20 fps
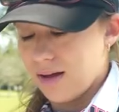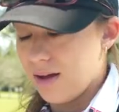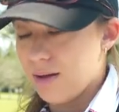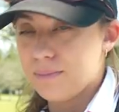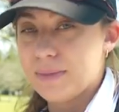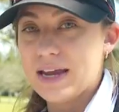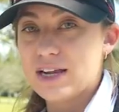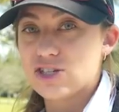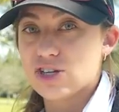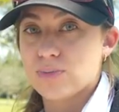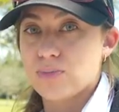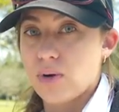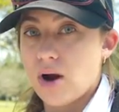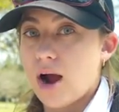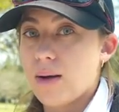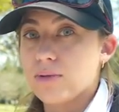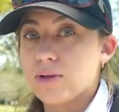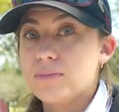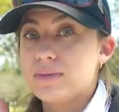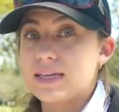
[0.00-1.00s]
A Bad. major
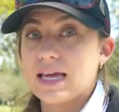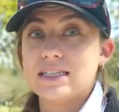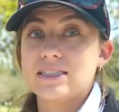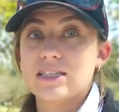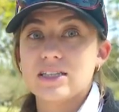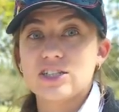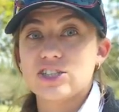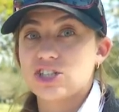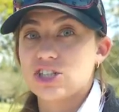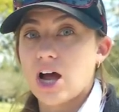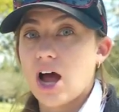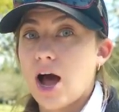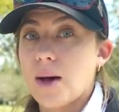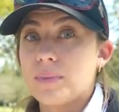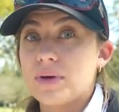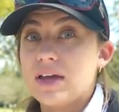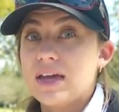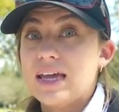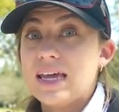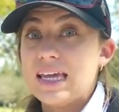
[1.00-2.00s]
problem, get to the shop
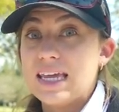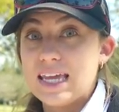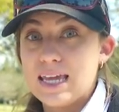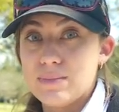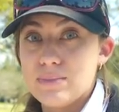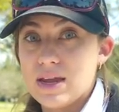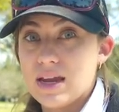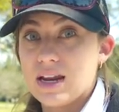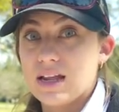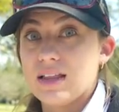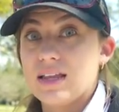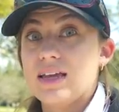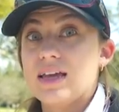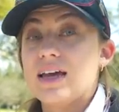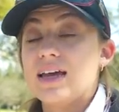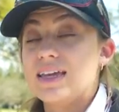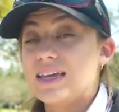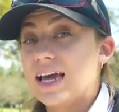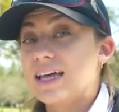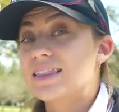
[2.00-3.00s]
immediately,
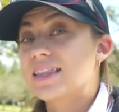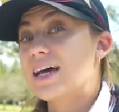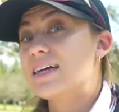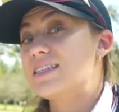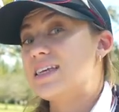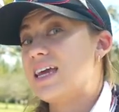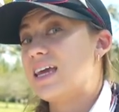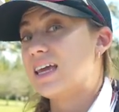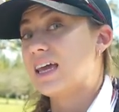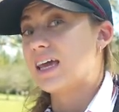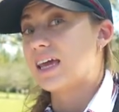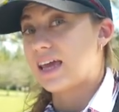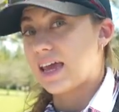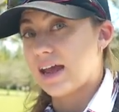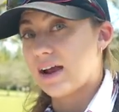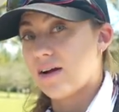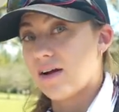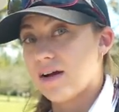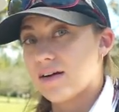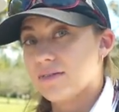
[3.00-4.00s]
get that taken care